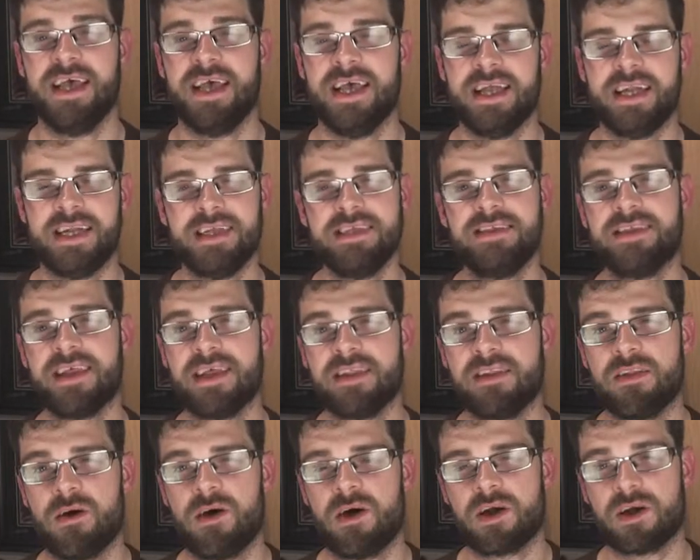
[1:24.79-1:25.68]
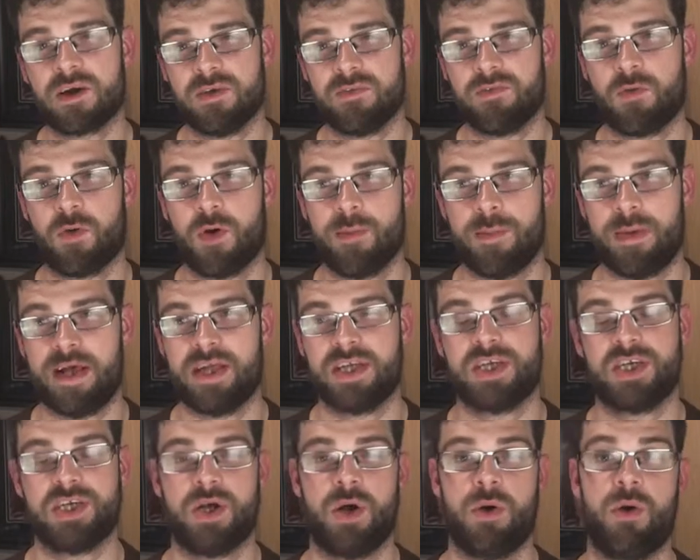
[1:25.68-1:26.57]
it is a longer
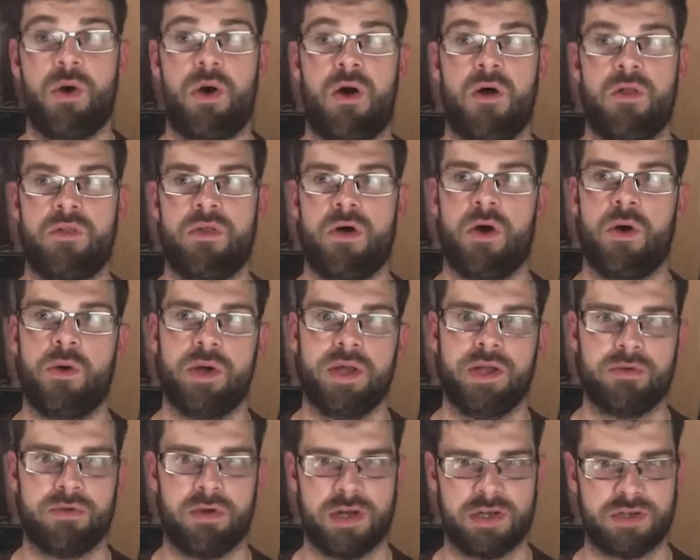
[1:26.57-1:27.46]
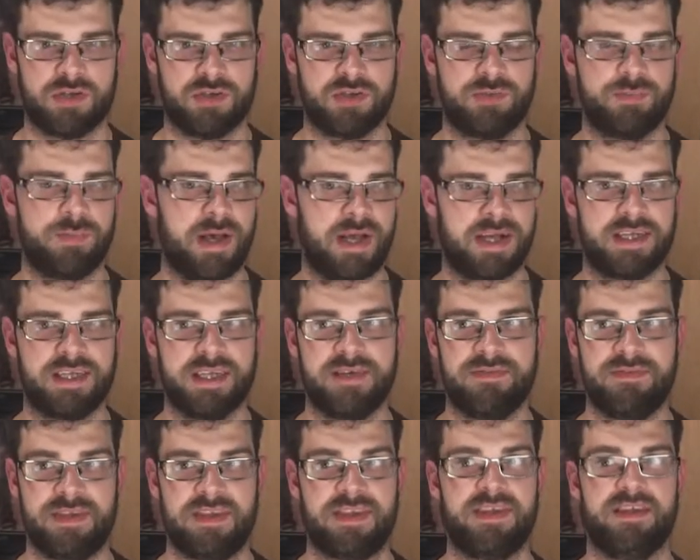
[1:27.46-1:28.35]
format show, although in
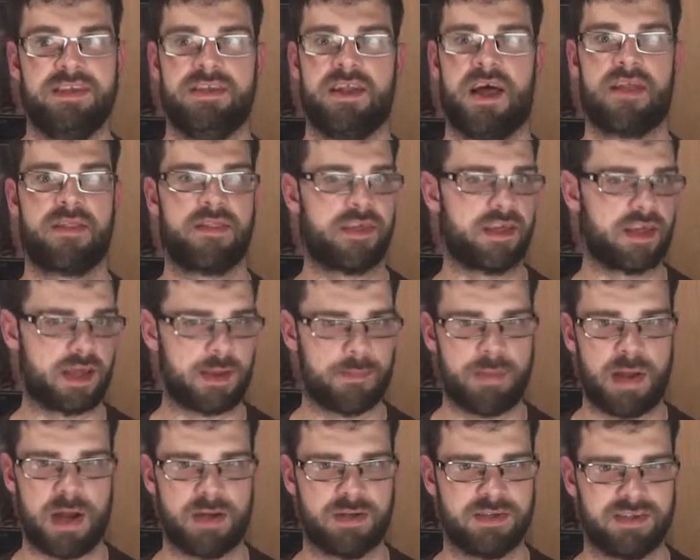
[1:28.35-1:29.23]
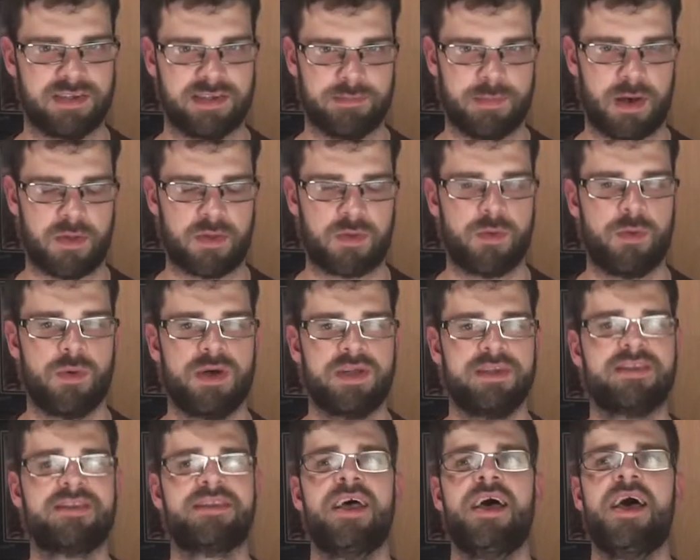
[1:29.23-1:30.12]
retrospective it's nothing compared to some other
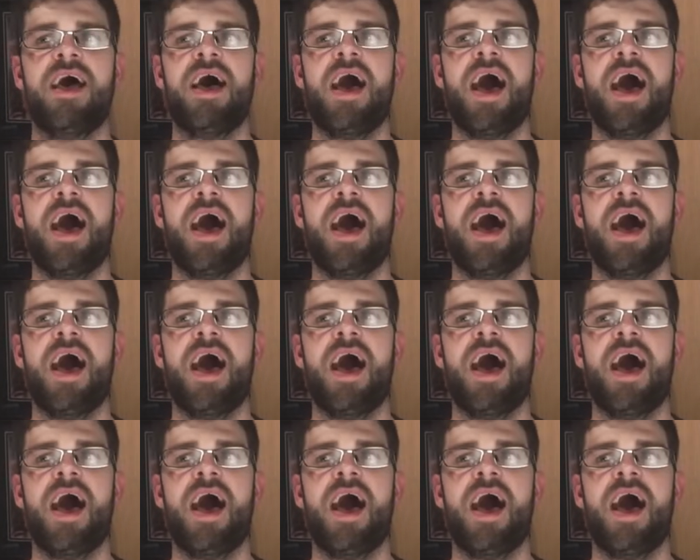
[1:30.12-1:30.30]
ones.